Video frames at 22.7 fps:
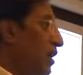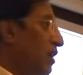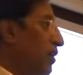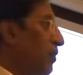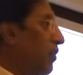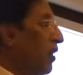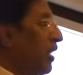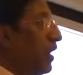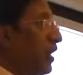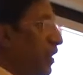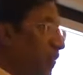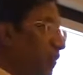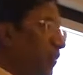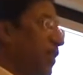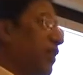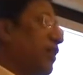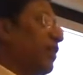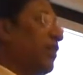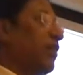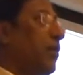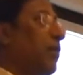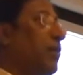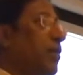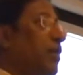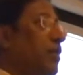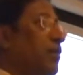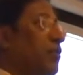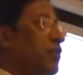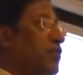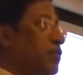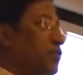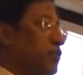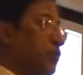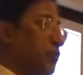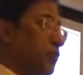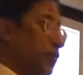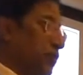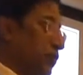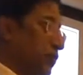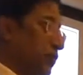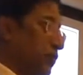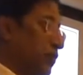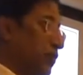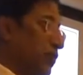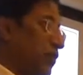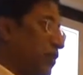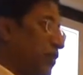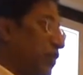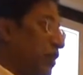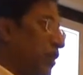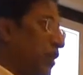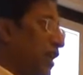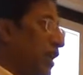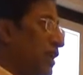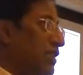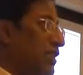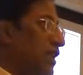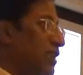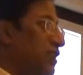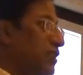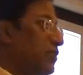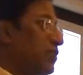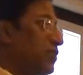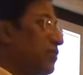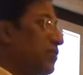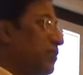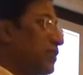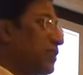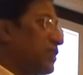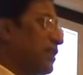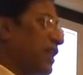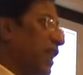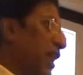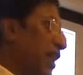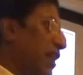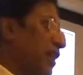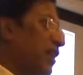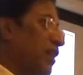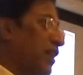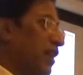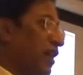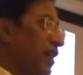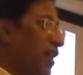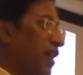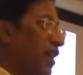So anyway, somebody will sue. Class action suit is guaranteed.